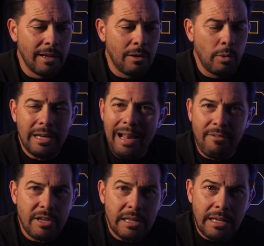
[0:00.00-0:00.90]
we didn't
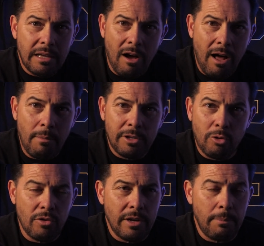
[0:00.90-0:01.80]
have anything in common
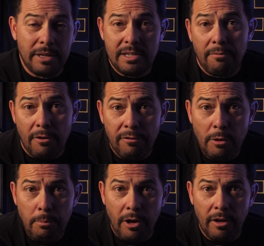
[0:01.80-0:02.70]
growing up except for
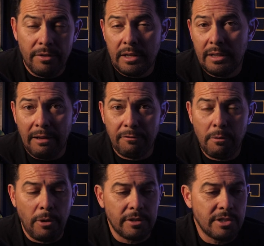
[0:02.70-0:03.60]
football. He liked
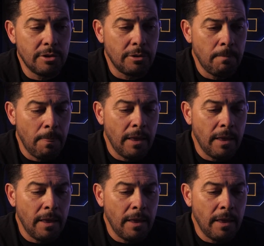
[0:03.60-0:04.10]
football too.